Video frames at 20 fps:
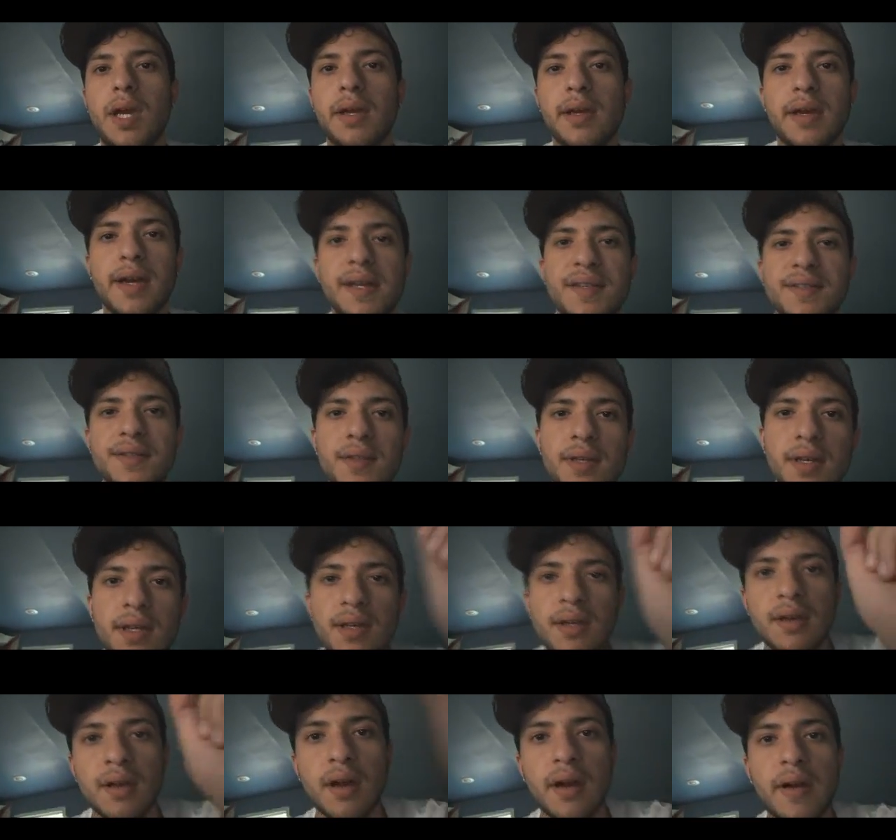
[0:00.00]
Hey guys,
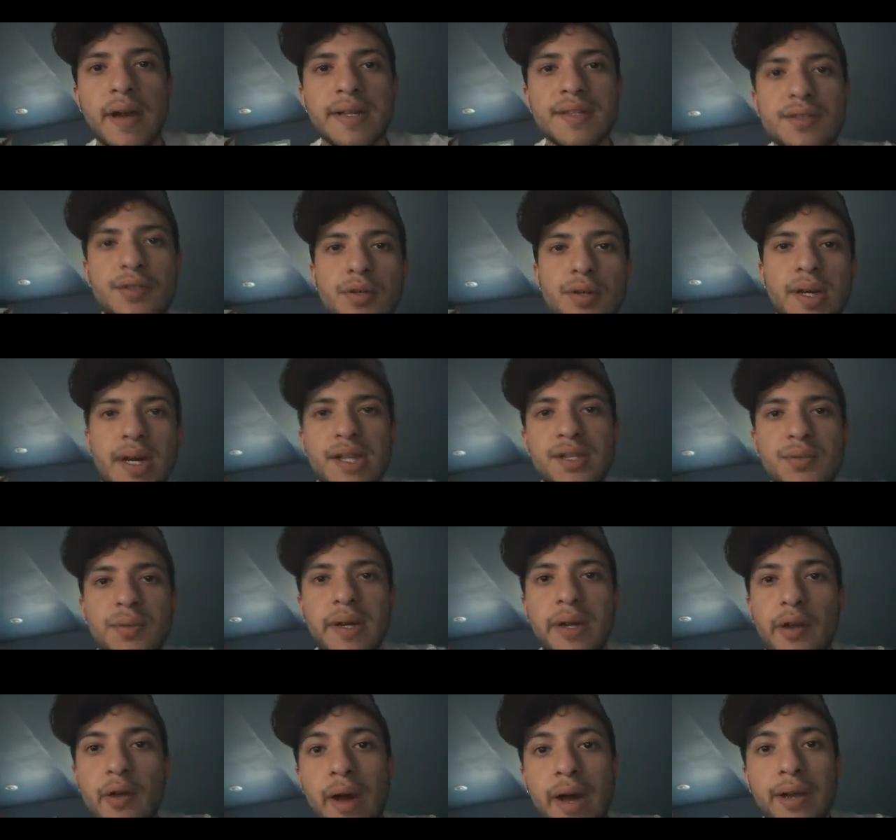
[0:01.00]
alright, so you guys
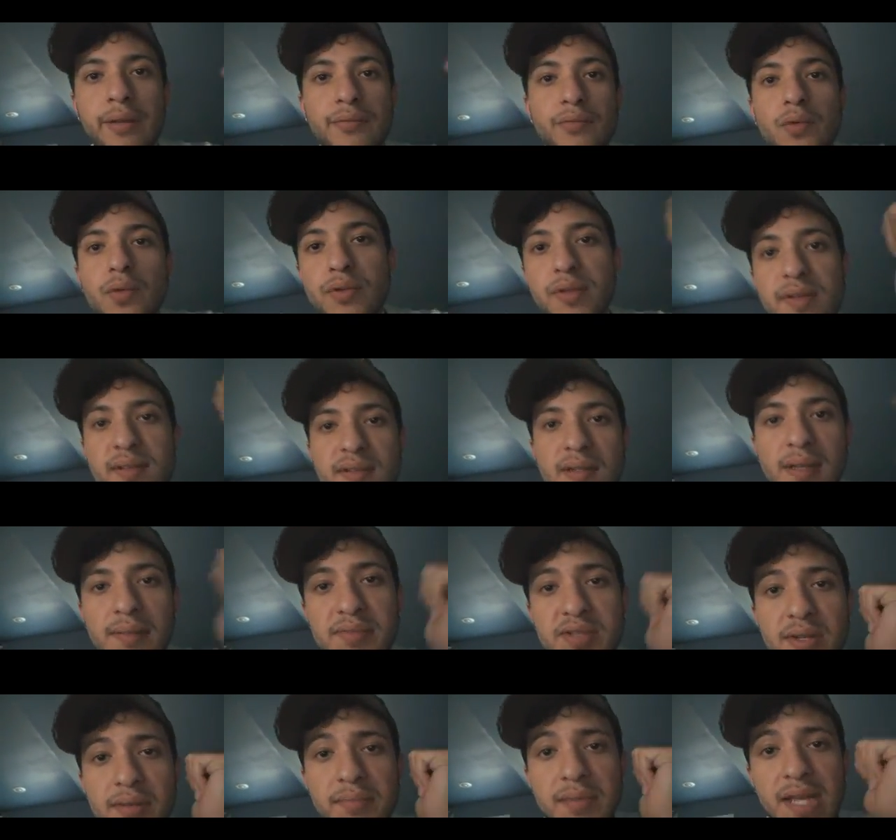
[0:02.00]
want to know how to root the
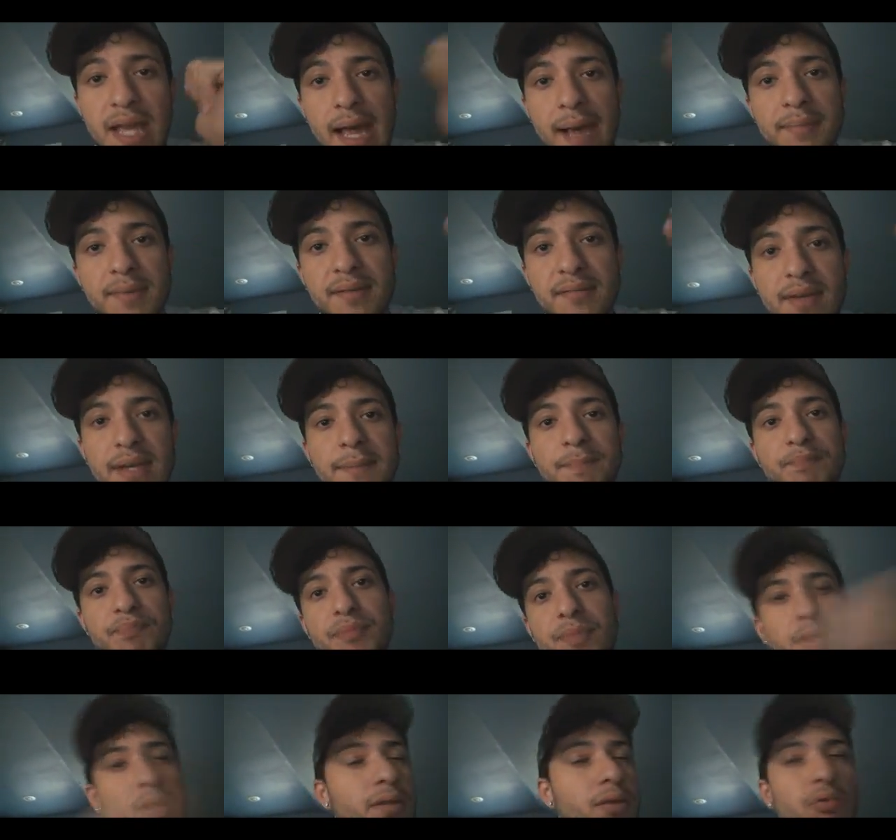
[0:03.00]
Samsung Captivate?
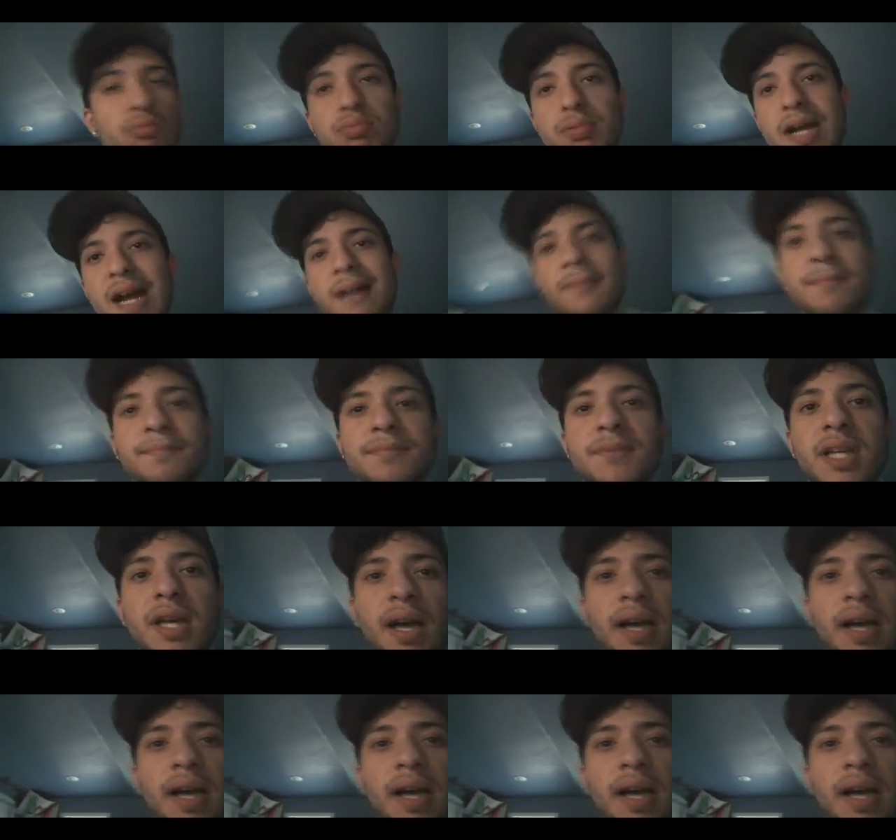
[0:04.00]
No problem.